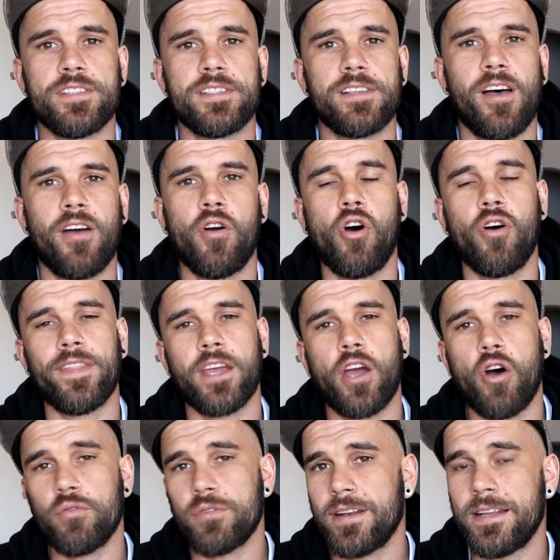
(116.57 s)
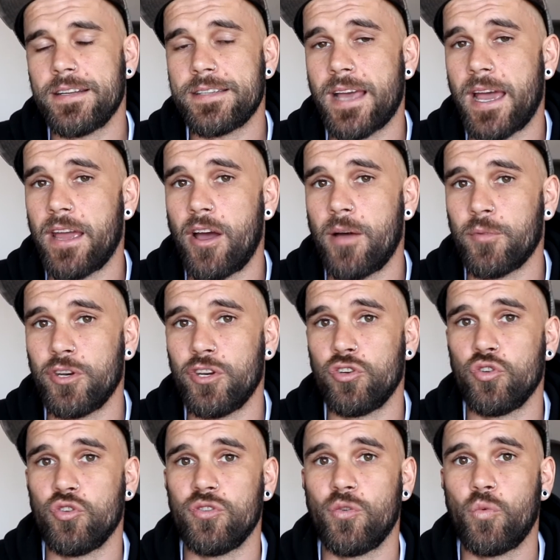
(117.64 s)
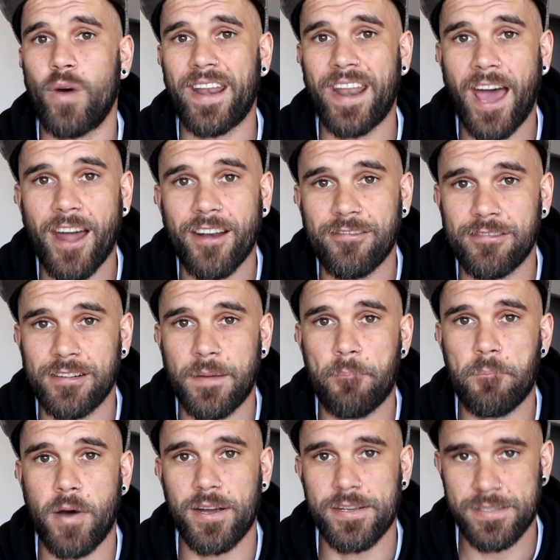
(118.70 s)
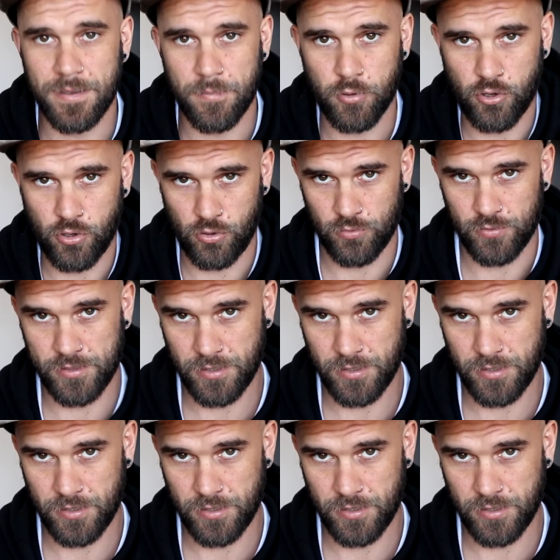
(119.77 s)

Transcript: So on the alternate day, I'm going to do 100 bicep curls.